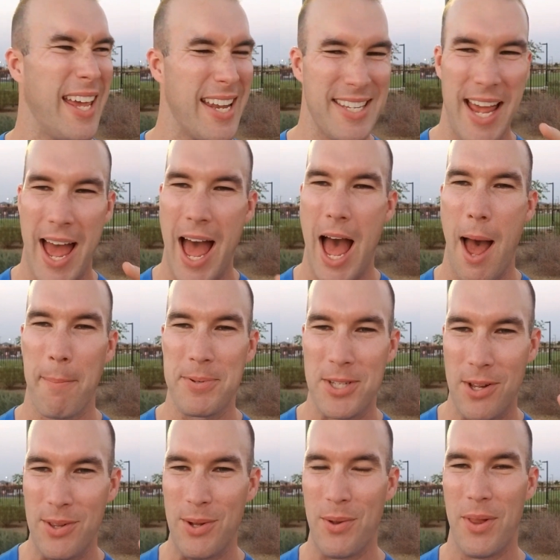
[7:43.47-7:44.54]
It is
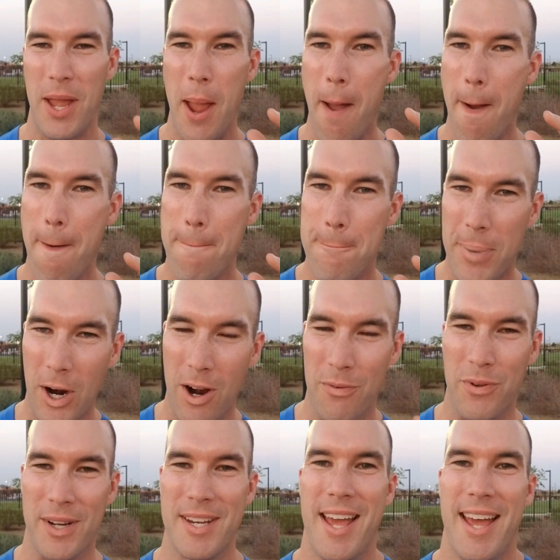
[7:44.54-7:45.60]
absolutely
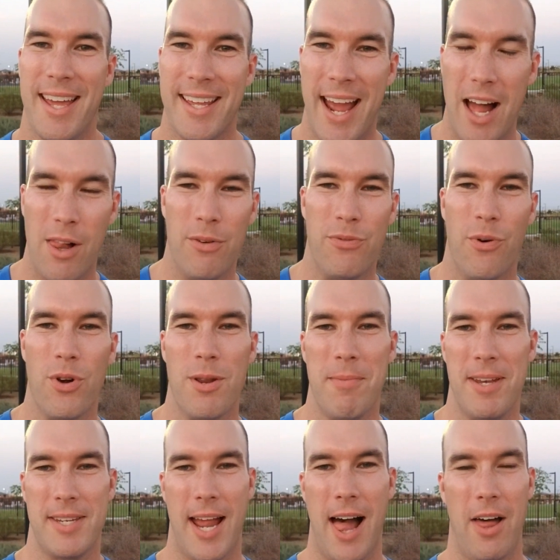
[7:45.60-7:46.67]
perfect California
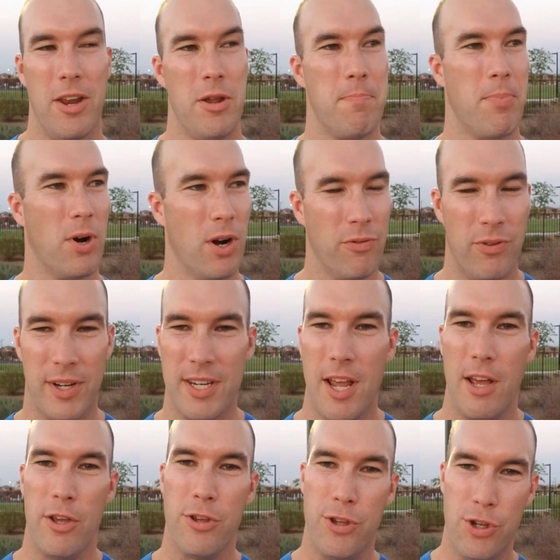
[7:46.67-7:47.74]
mentality, perfect
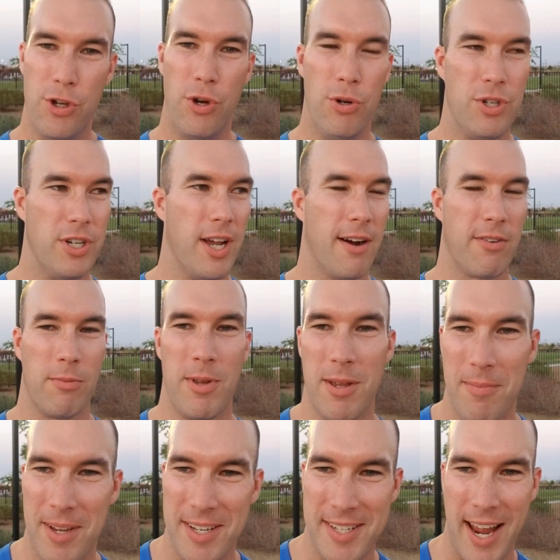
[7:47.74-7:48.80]
huge
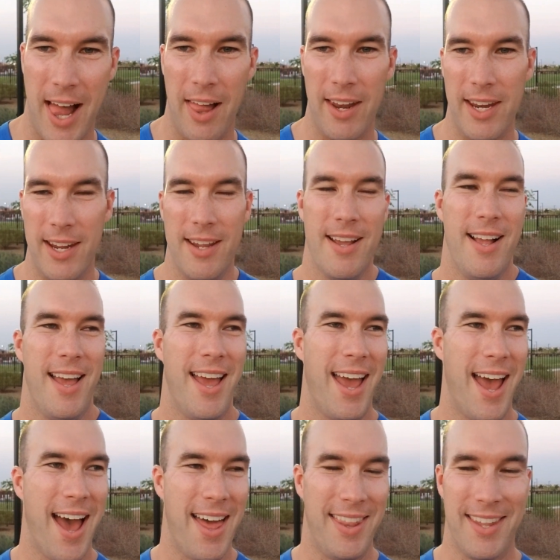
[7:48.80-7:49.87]
government mentality,
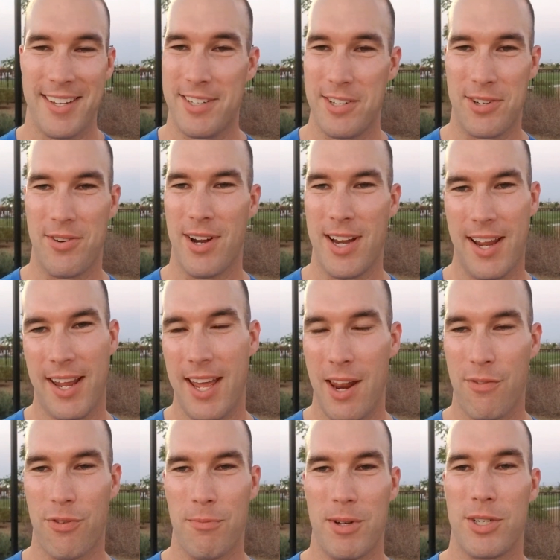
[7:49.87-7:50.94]
and this is great.
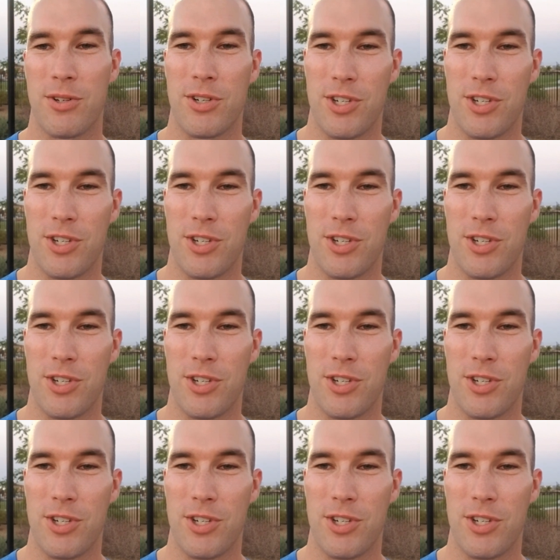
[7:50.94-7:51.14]
Again, for Mr.